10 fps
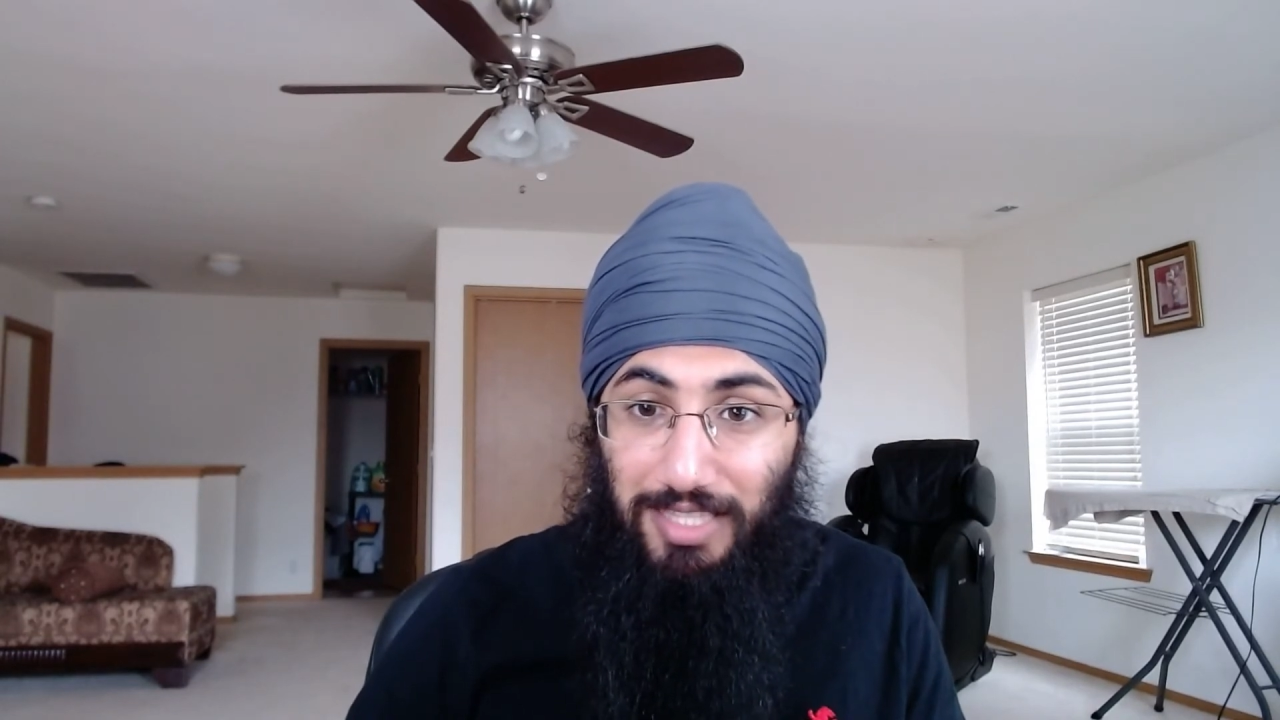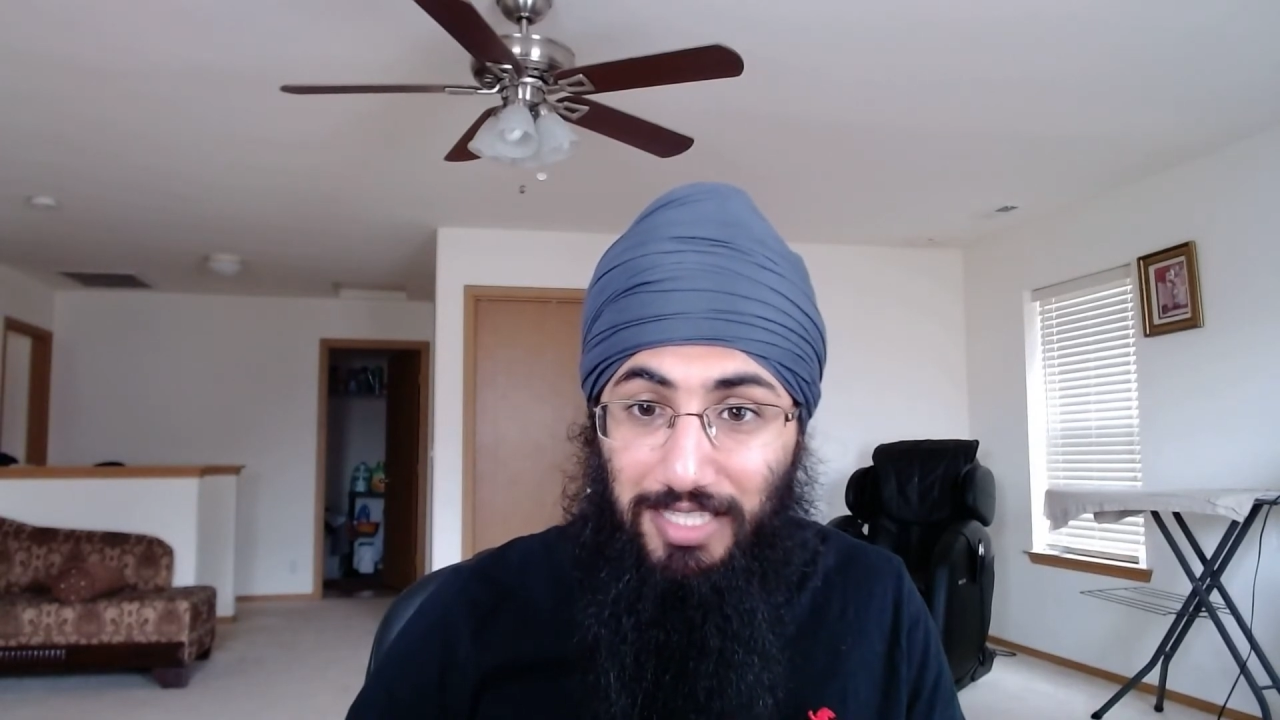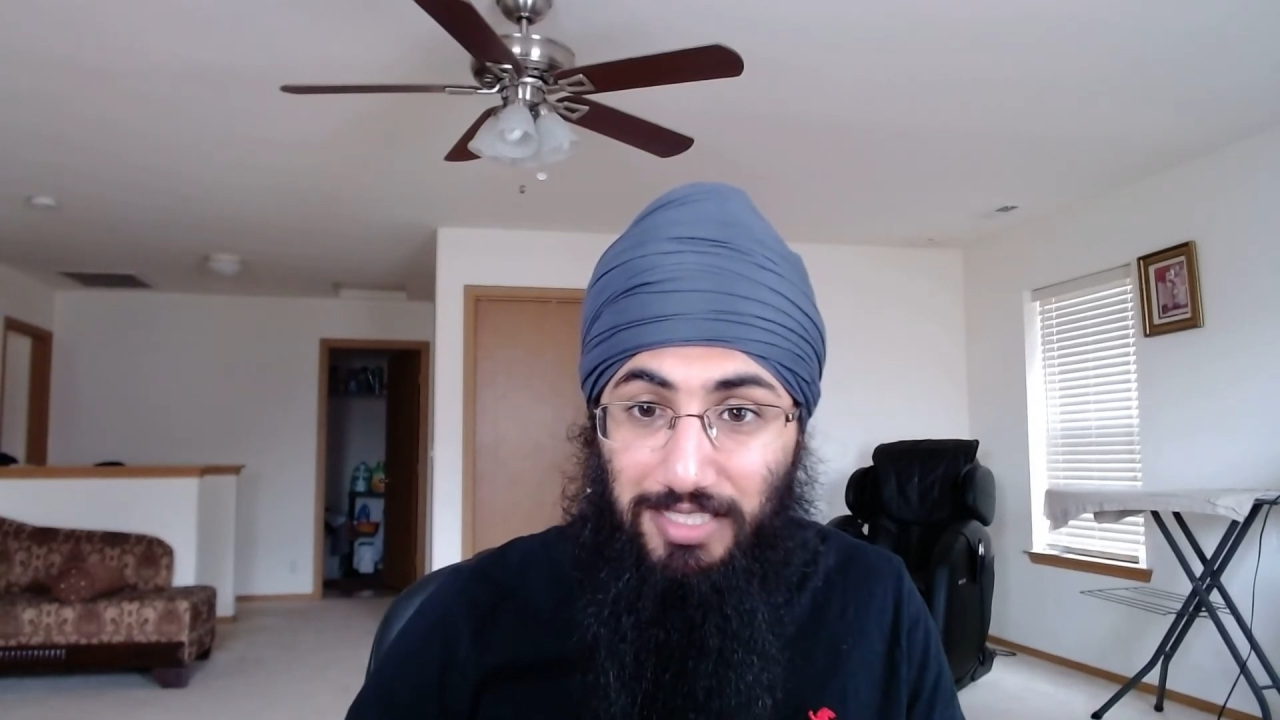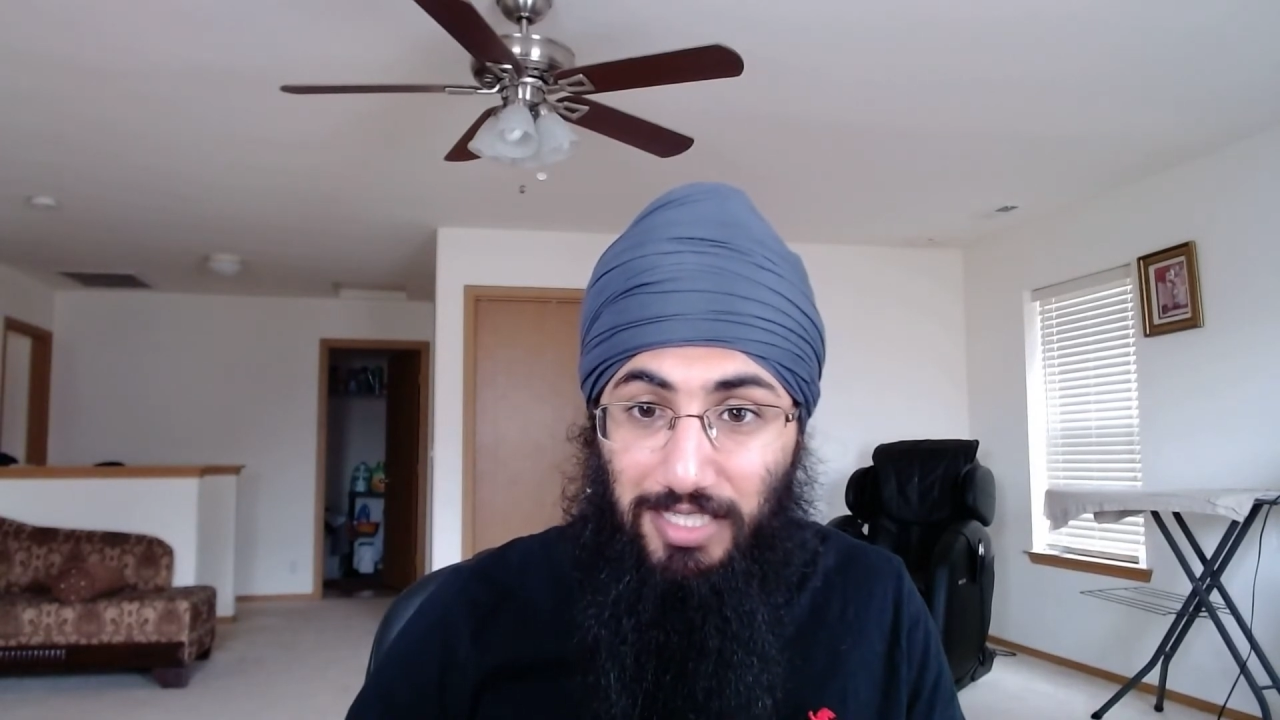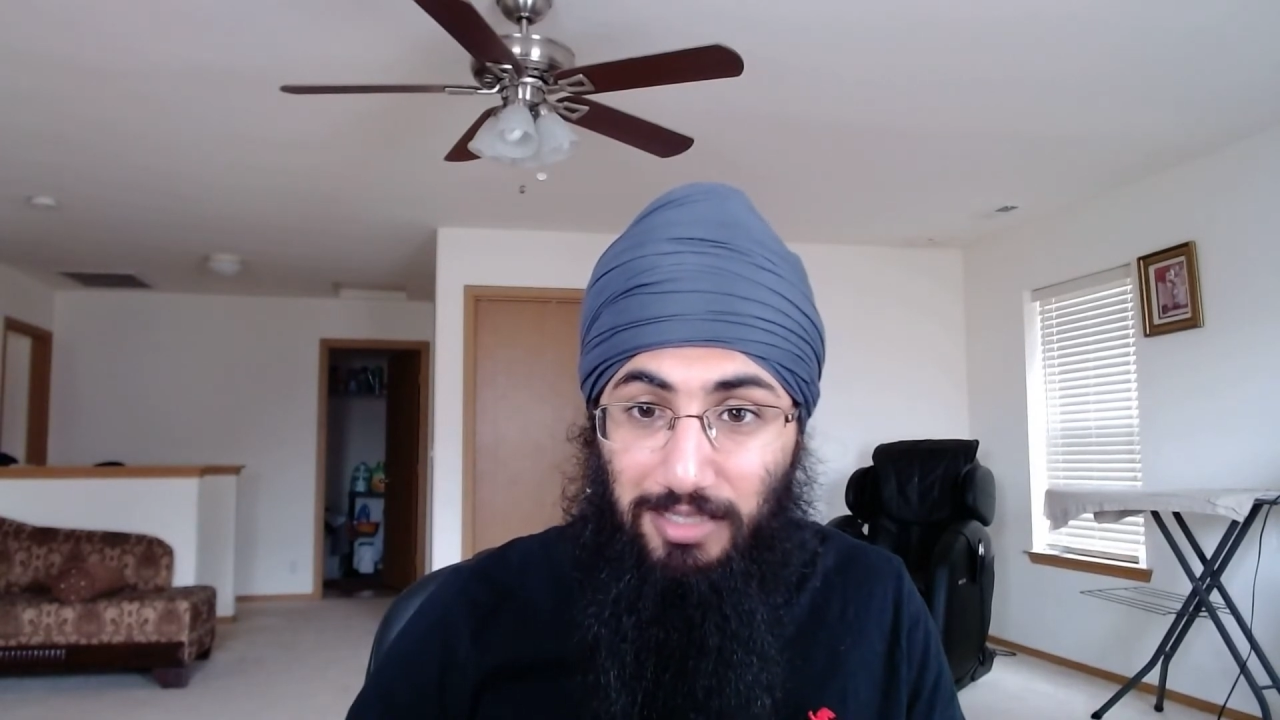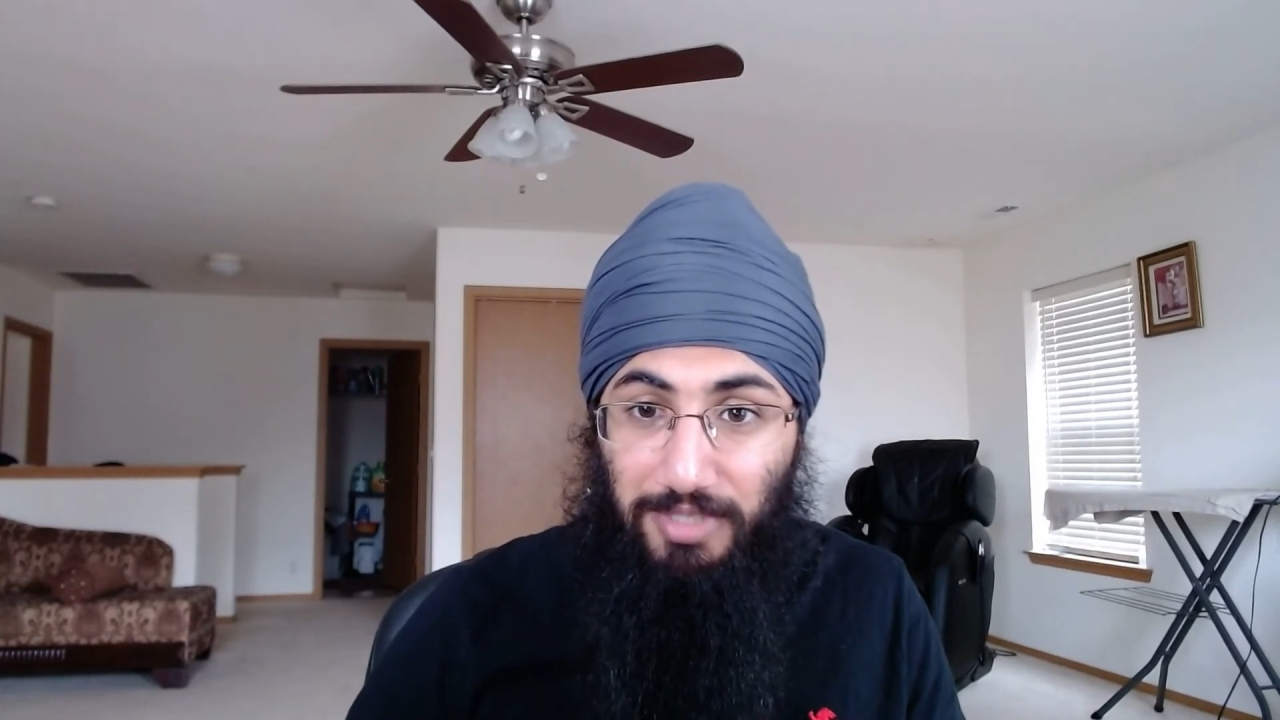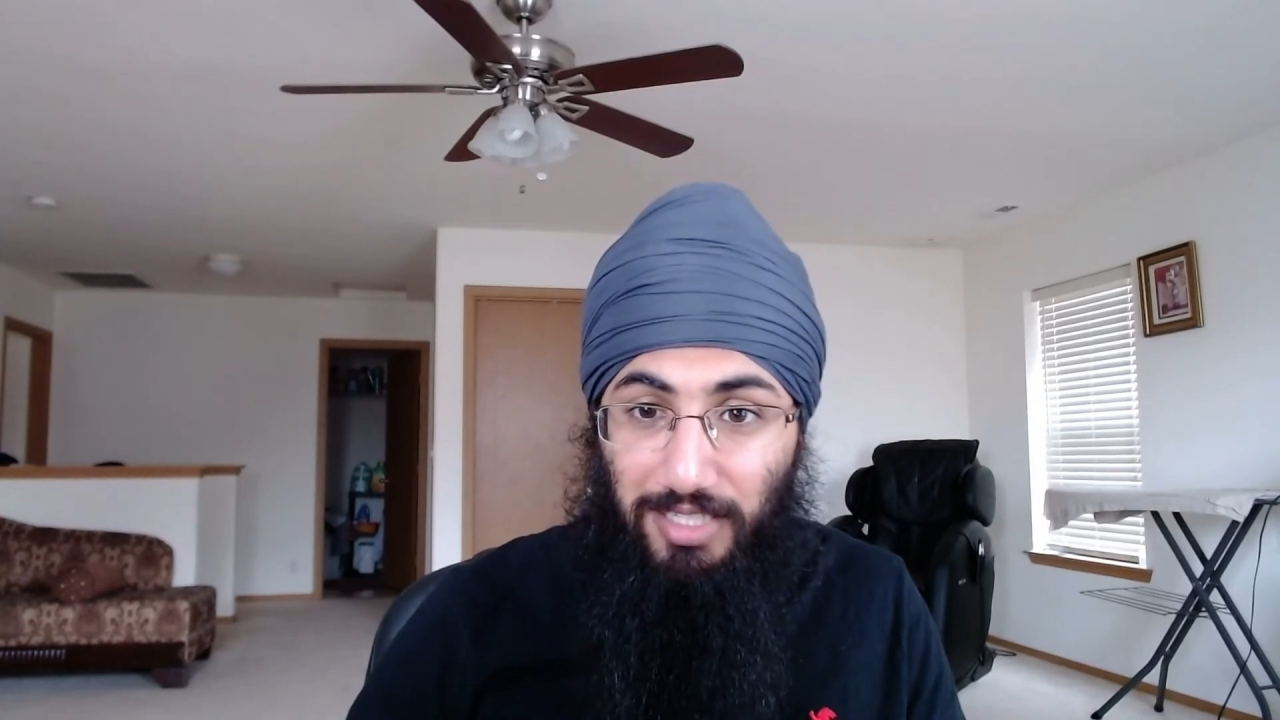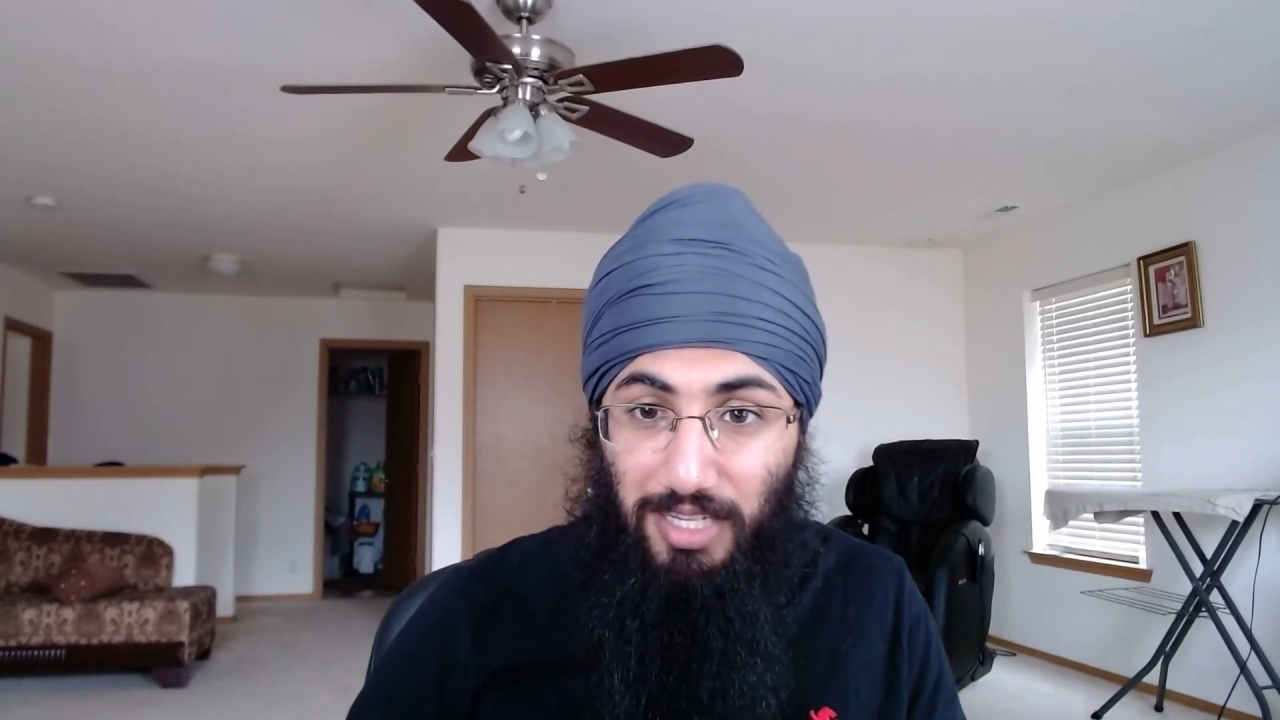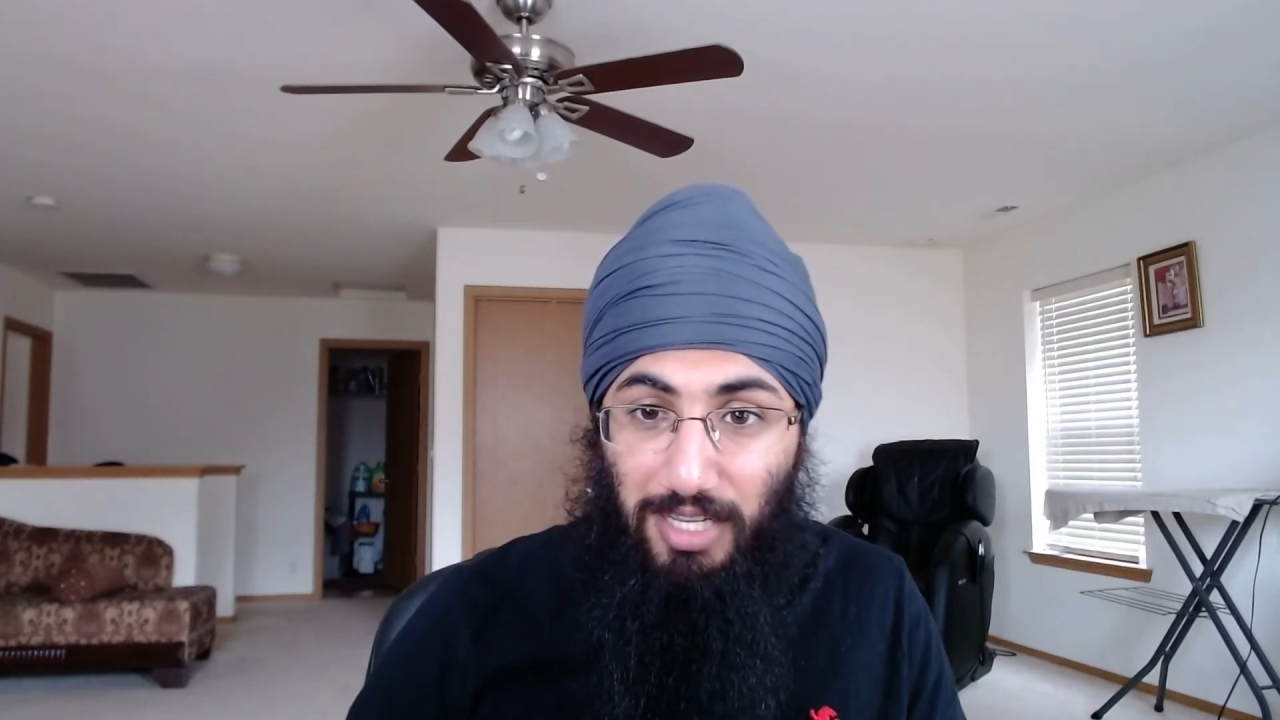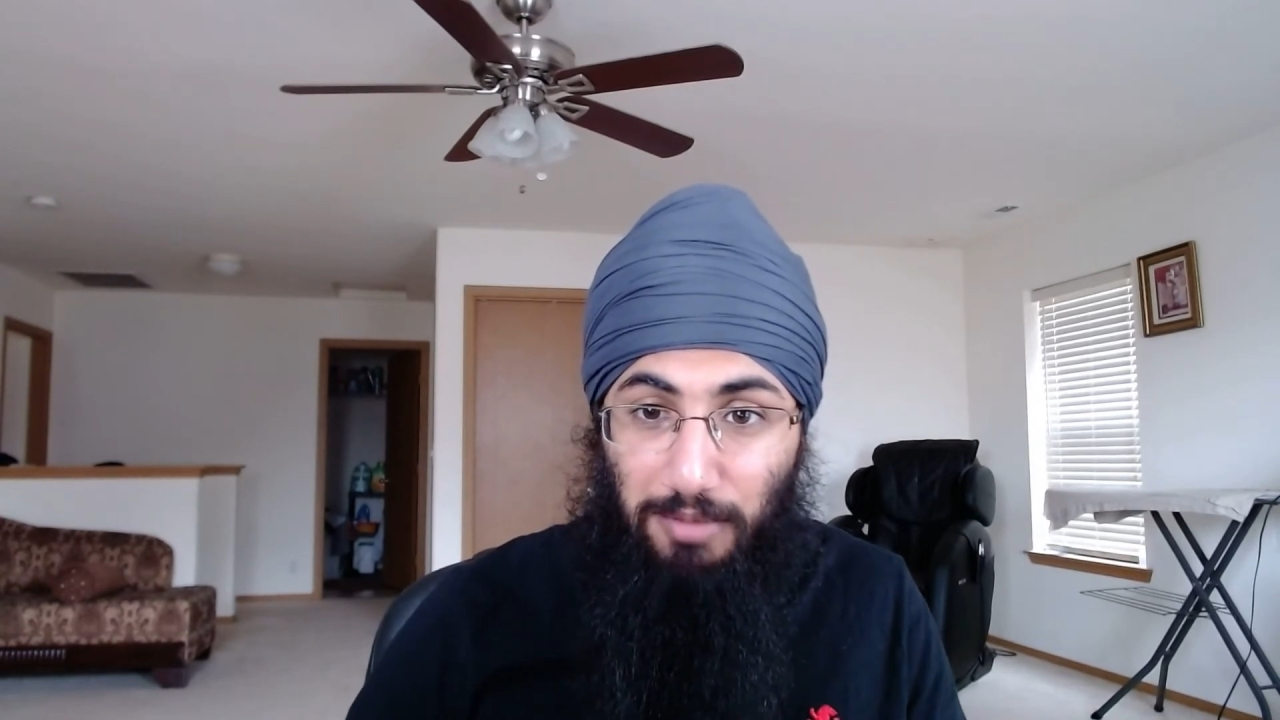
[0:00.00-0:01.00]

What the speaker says: that sentiment,